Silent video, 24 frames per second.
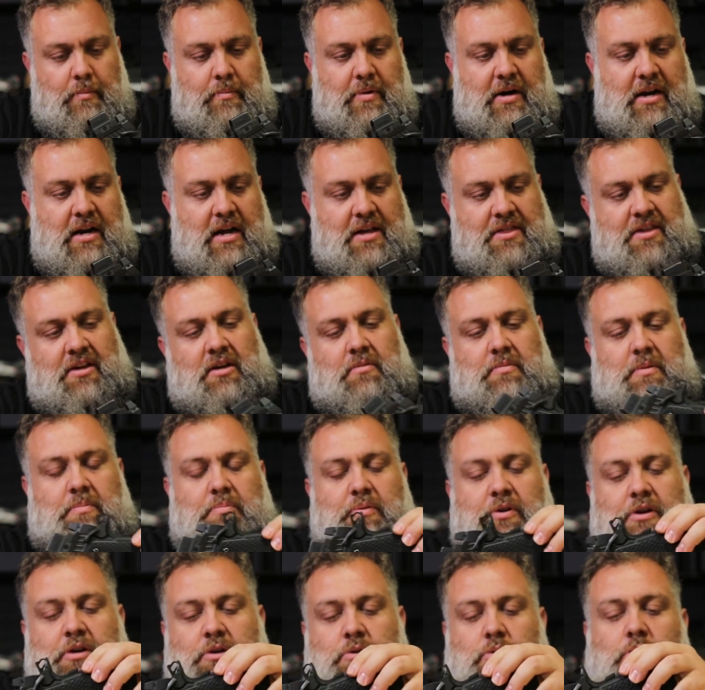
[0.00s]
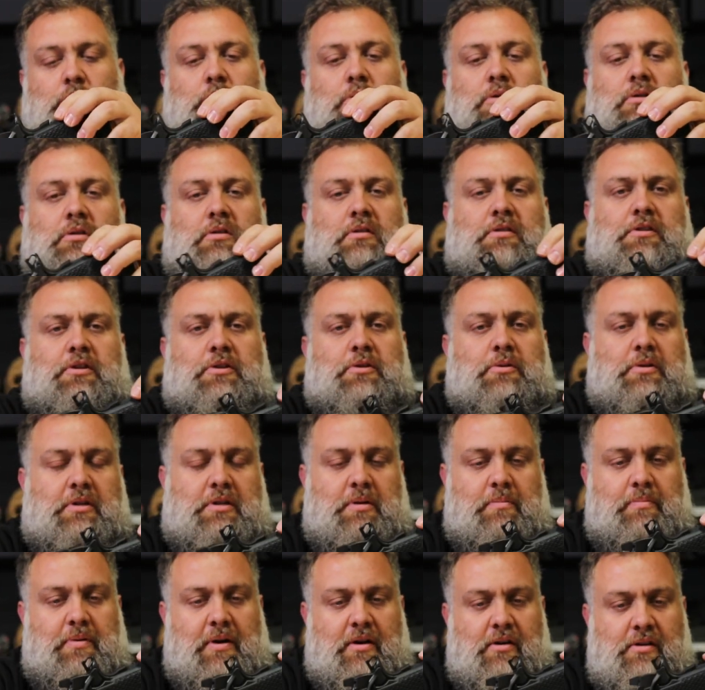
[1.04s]
But I think it'd be pretty cool to do a
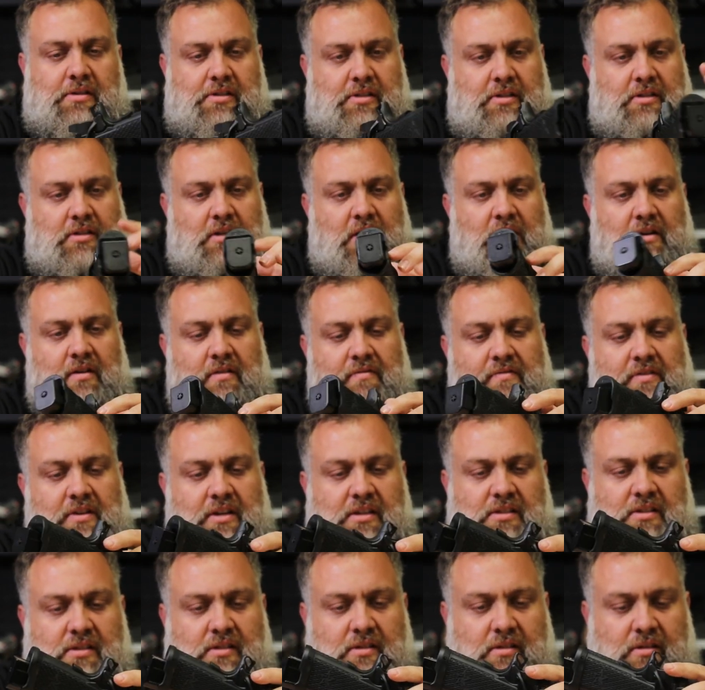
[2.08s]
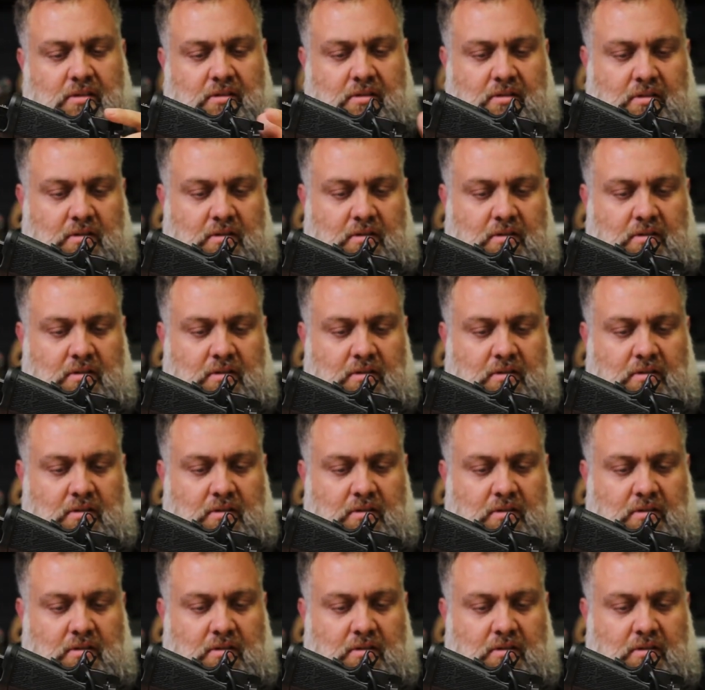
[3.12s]
comparison of this